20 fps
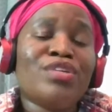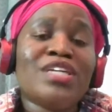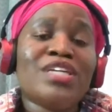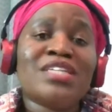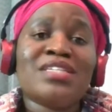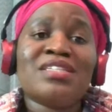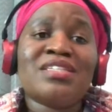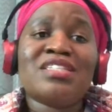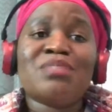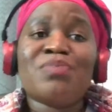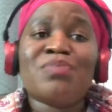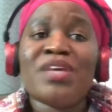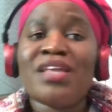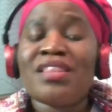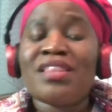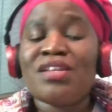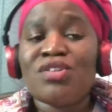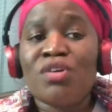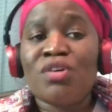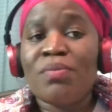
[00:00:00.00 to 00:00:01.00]
doesn't speak
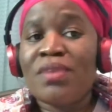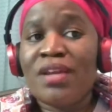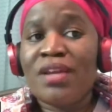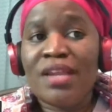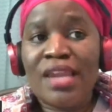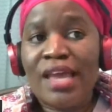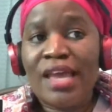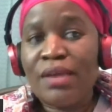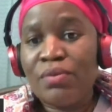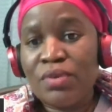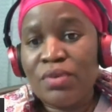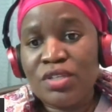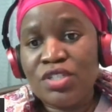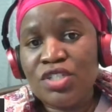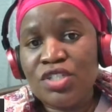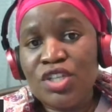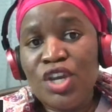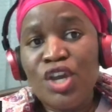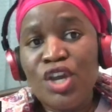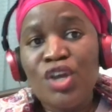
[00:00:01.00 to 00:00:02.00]
the dominant
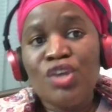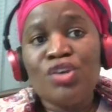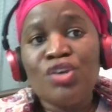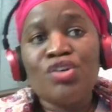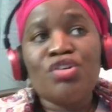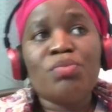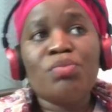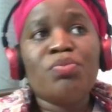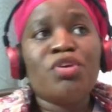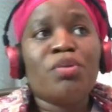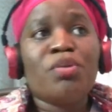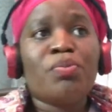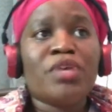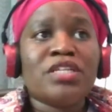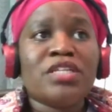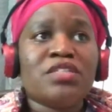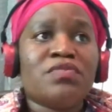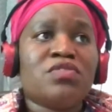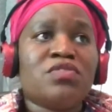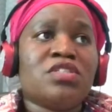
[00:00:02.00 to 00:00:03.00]
language. You could be
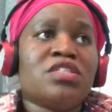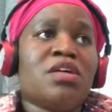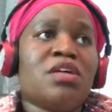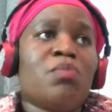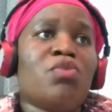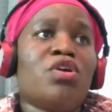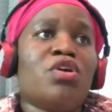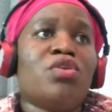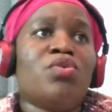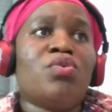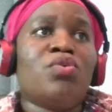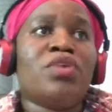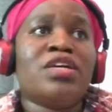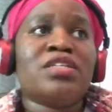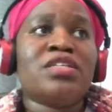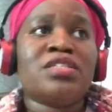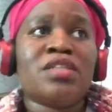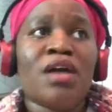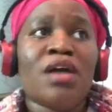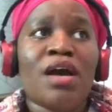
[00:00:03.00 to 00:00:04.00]
oppressive to someone who
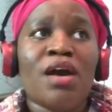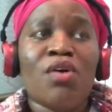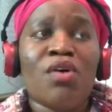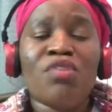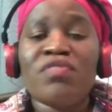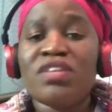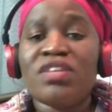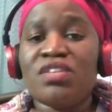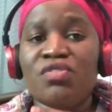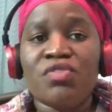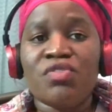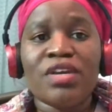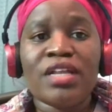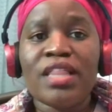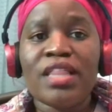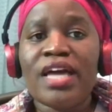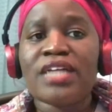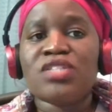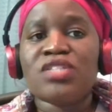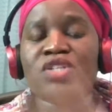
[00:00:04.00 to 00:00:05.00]
is of a different
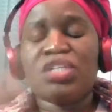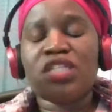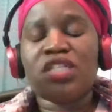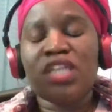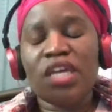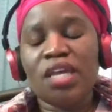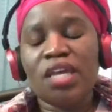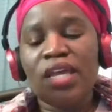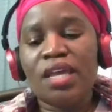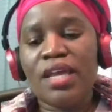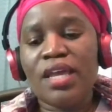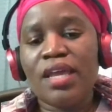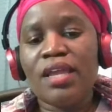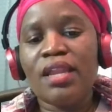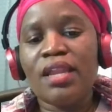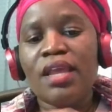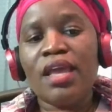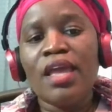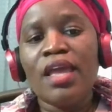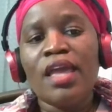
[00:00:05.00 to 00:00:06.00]
class. So
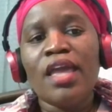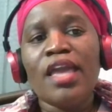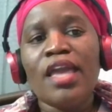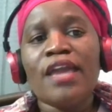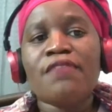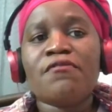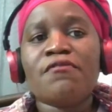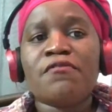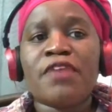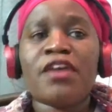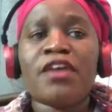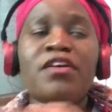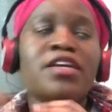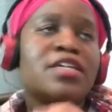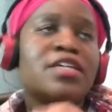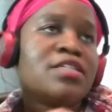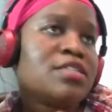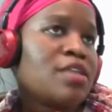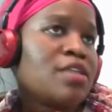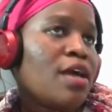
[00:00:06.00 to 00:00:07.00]
it
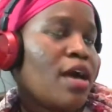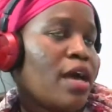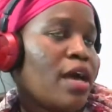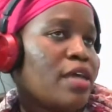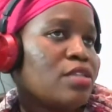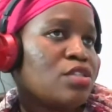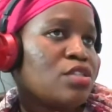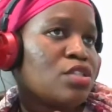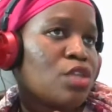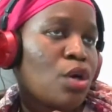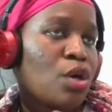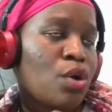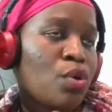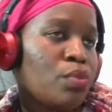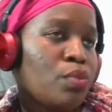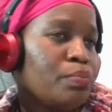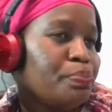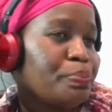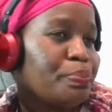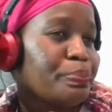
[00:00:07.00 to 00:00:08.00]
varies. And
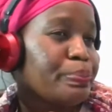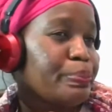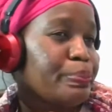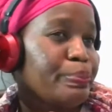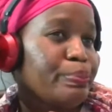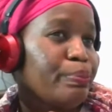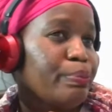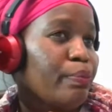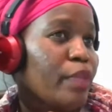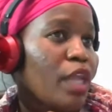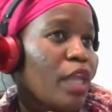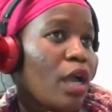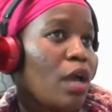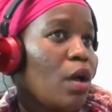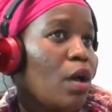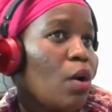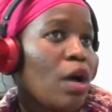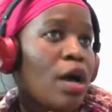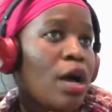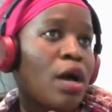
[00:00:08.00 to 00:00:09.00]
so
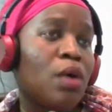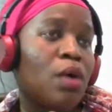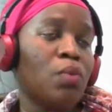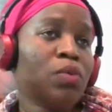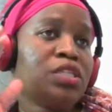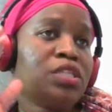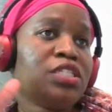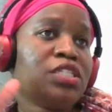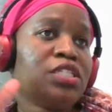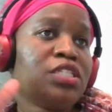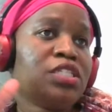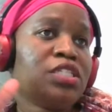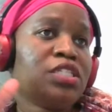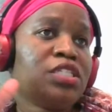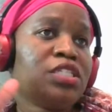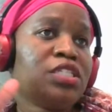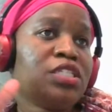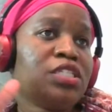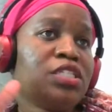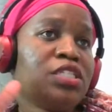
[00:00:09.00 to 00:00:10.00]
with
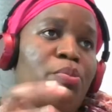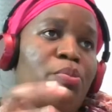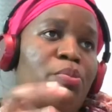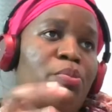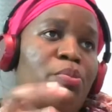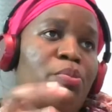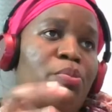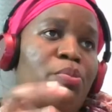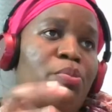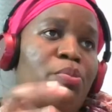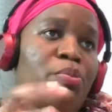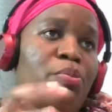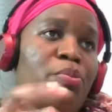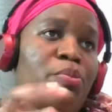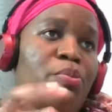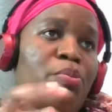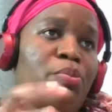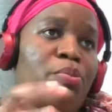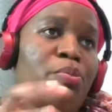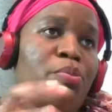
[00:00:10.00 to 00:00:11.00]
systemic
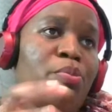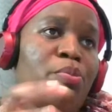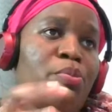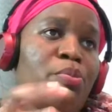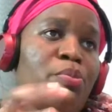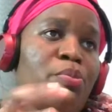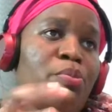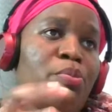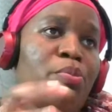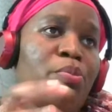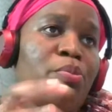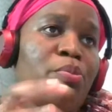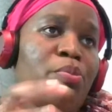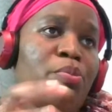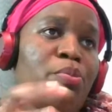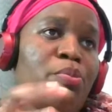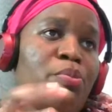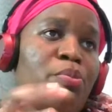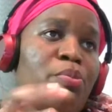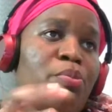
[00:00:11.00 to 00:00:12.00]
oppression,
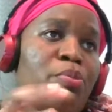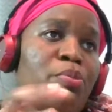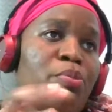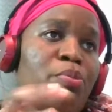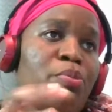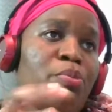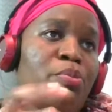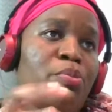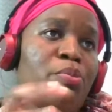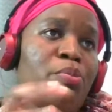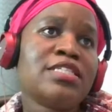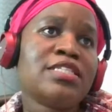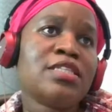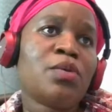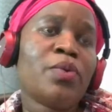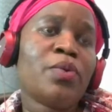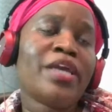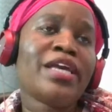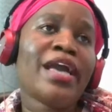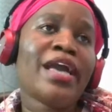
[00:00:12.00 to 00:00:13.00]
the
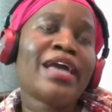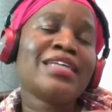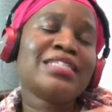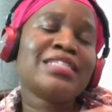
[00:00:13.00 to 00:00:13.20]
way I